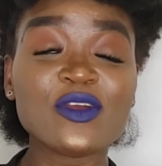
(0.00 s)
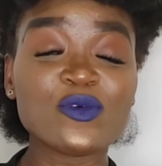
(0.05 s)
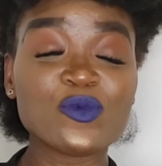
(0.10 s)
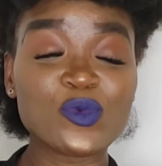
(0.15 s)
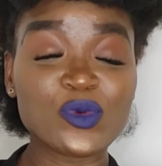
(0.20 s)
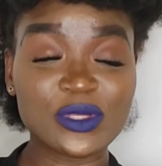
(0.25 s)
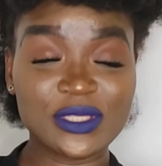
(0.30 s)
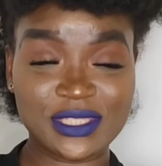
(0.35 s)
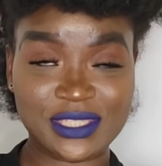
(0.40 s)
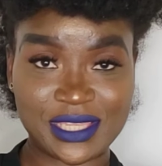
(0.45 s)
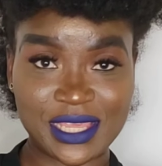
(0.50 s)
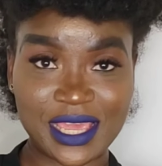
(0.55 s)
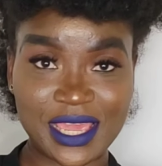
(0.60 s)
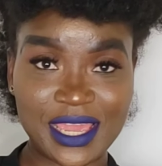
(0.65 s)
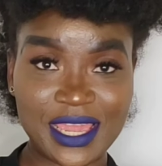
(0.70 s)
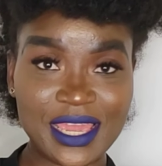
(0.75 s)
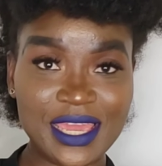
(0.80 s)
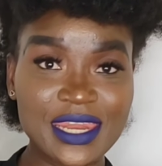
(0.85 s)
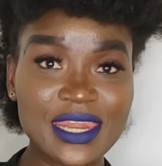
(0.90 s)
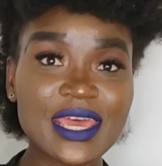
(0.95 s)

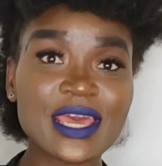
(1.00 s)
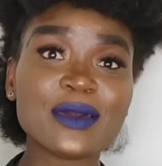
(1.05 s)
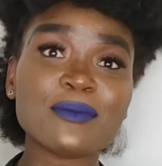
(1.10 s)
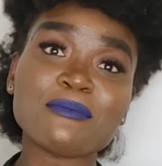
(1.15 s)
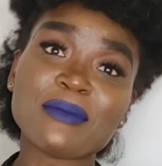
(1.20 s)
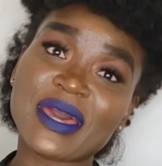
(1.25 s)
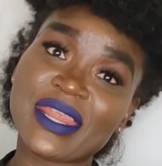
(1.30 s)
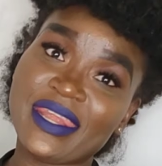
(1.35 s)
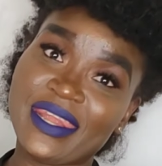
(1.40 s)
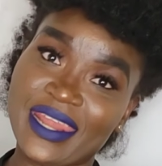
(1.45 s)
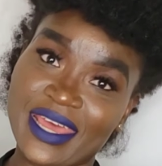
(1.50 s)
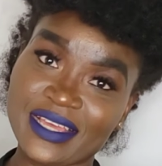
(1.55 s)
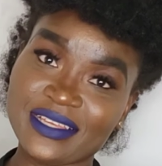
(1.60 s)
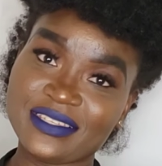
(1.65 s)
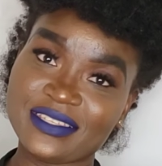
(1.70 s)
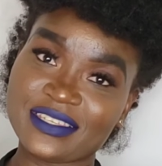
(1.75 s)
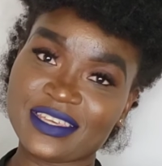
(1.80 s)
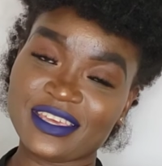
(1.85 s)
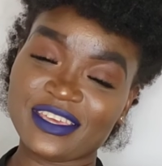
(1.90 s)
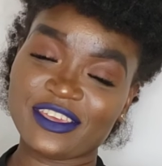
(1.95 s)
routine, my
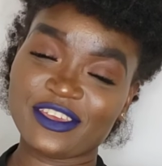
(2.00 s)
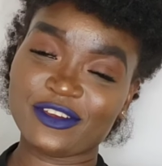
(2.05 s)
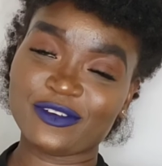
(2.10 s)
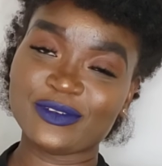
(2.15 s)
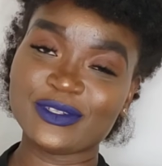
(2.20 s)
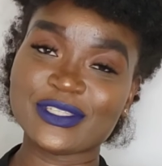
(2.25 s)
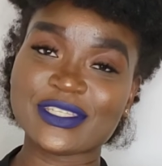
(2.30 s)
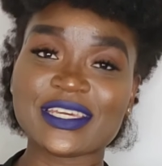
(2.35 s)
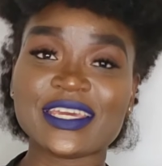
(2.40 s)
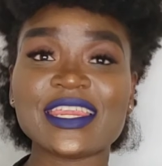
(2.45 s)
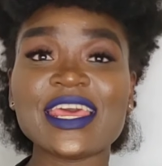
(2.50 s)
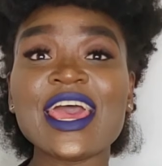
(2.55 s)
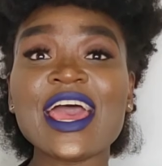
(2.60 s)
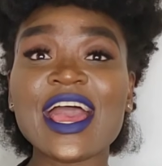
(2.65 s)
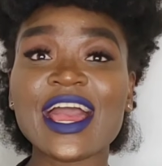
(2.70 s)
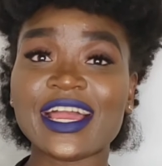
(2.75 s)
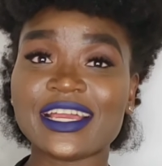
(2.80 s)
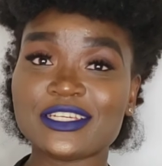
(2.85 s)
nice skincare routine,